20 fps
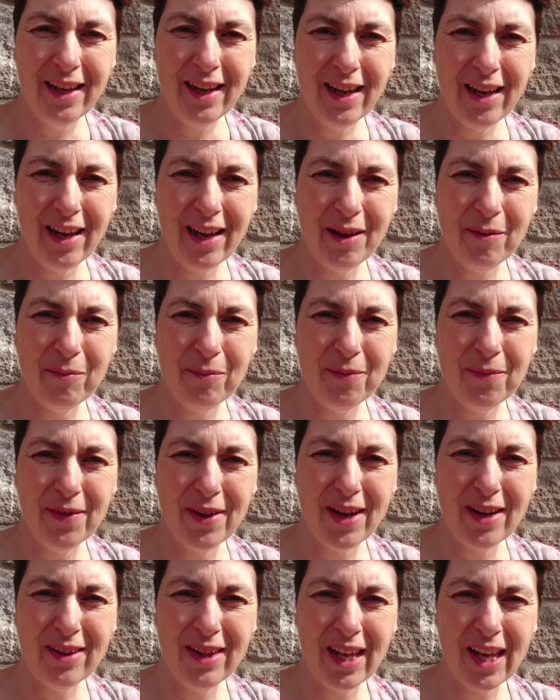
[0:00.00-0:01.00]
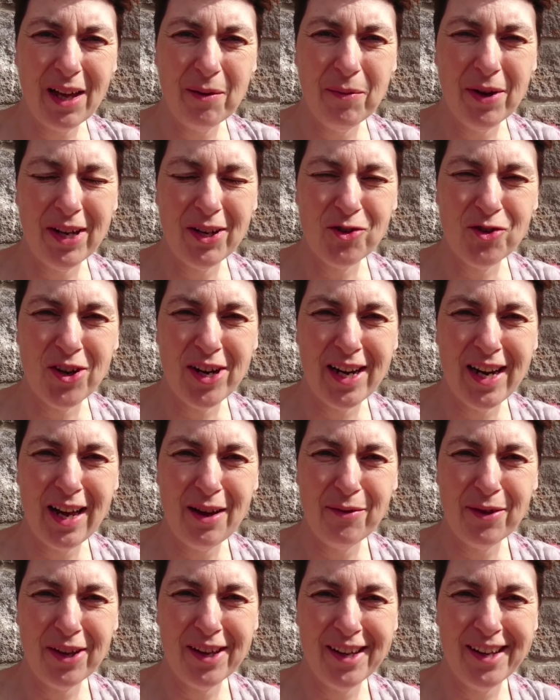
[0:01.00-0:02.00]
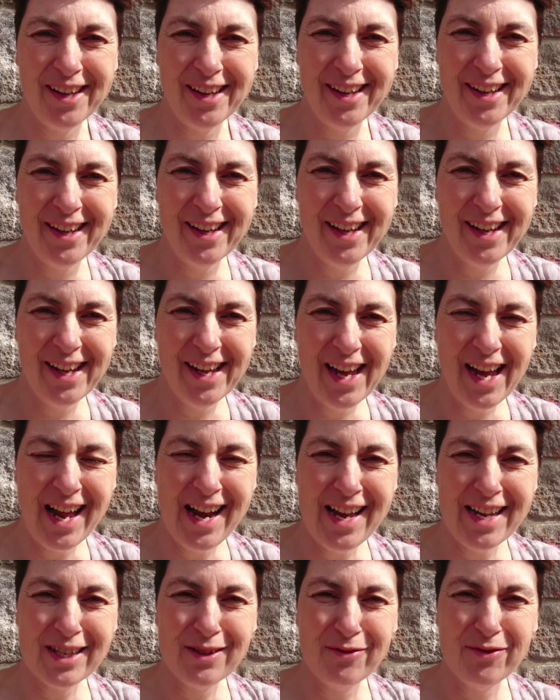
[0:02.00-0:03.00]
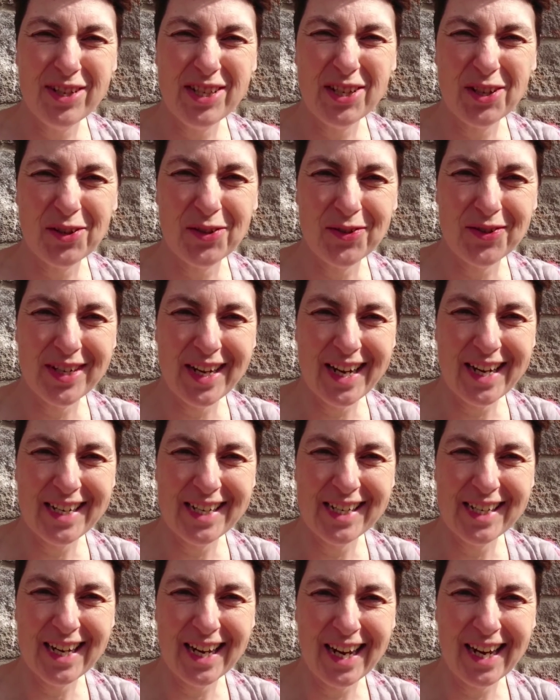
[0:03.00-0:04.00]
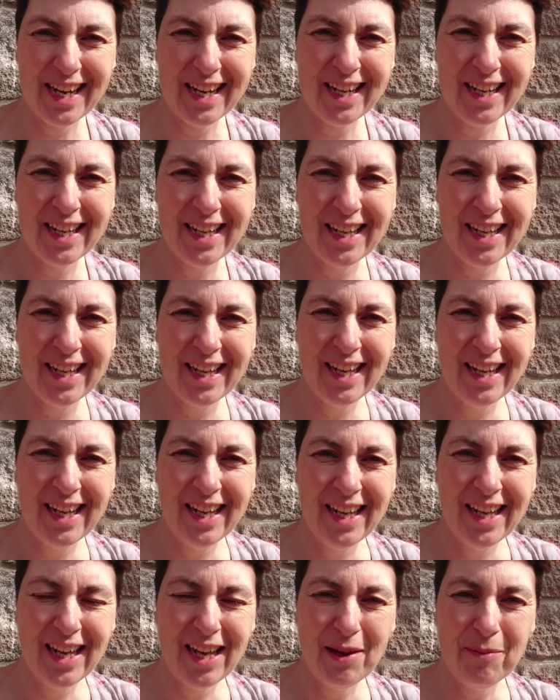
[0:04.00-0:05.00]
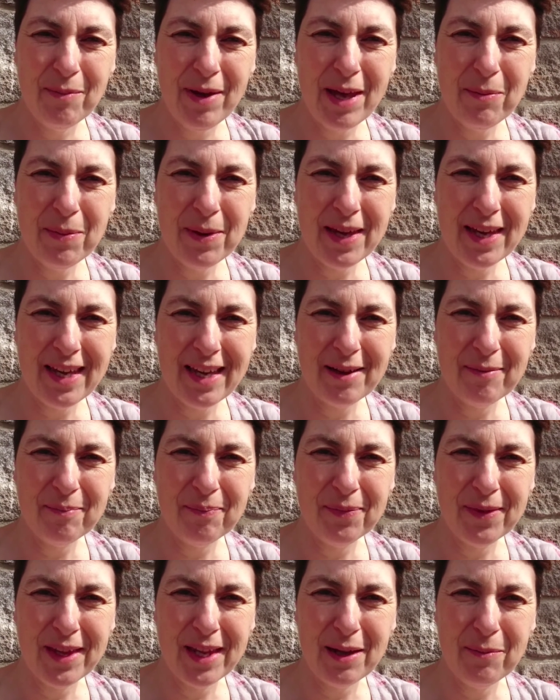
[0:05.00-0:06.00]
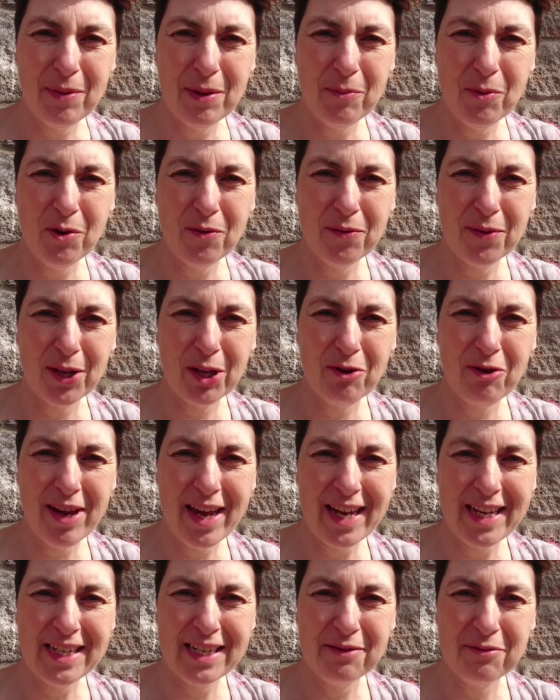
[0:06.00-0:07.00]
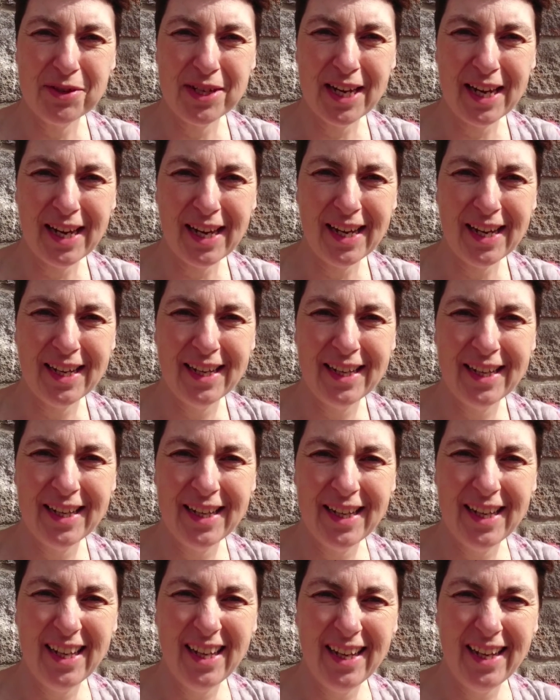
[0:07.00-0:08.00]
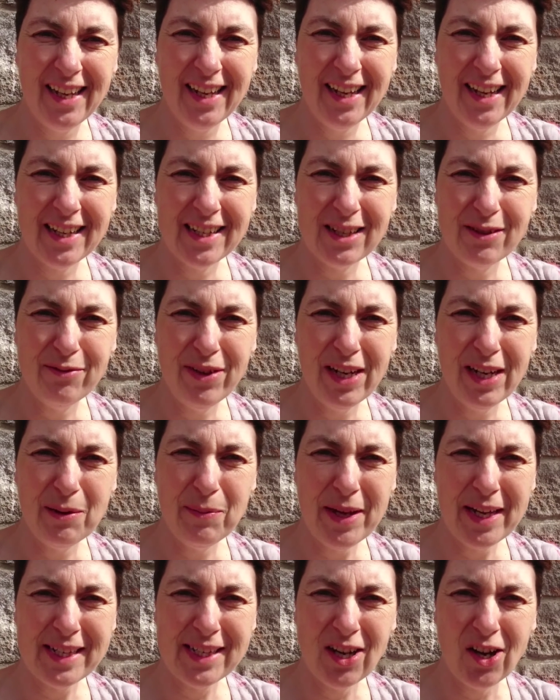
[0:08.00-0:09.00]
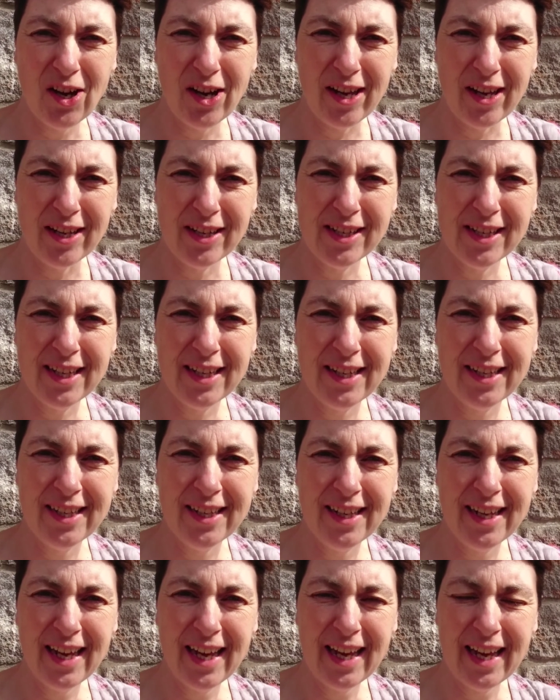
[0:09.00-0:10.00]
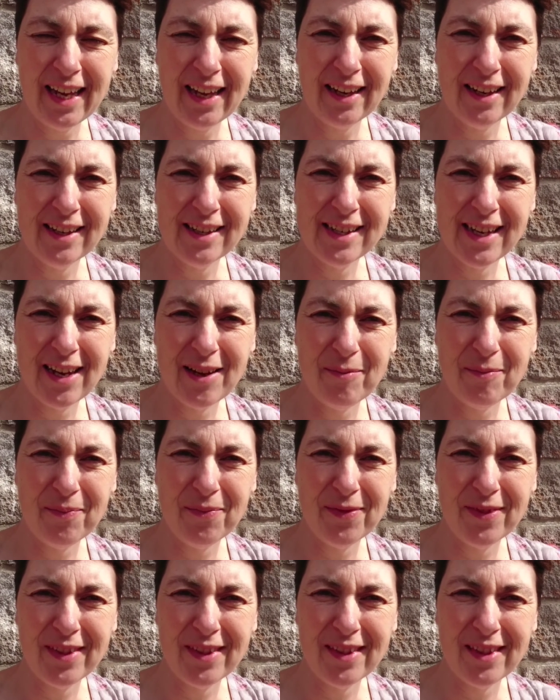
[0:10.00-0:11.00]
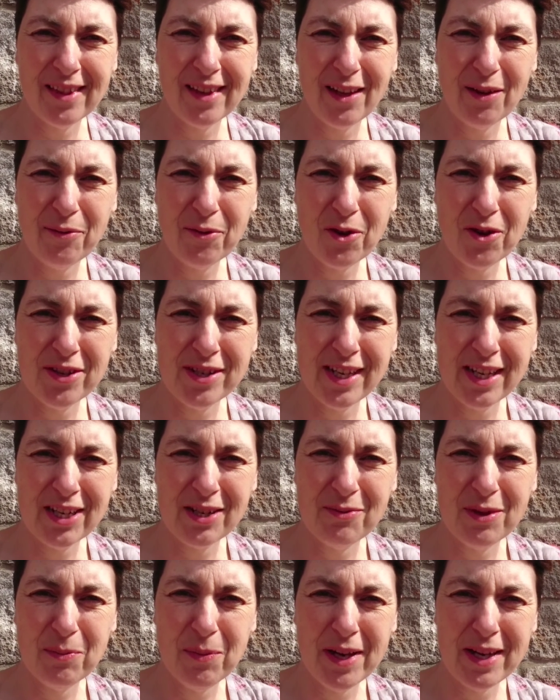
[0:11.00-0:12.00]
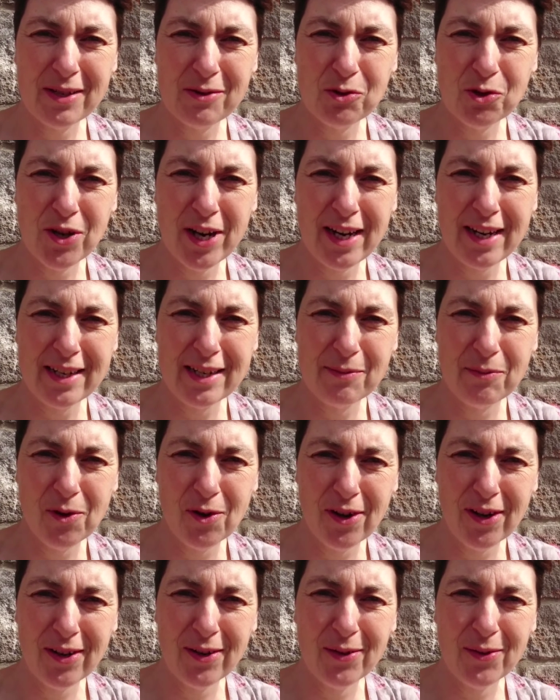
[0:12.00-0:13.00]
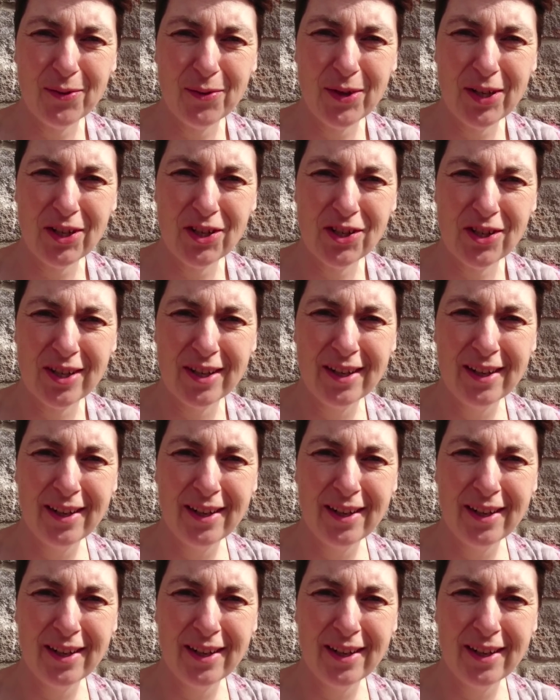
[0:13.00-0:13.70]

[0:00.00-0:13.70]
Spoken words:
I think I might try and have a less physical day today, and maybe a bit more of a creative day, as I'm feeling a bit tired, and I've got a session with a personal trainer tomorrow, which,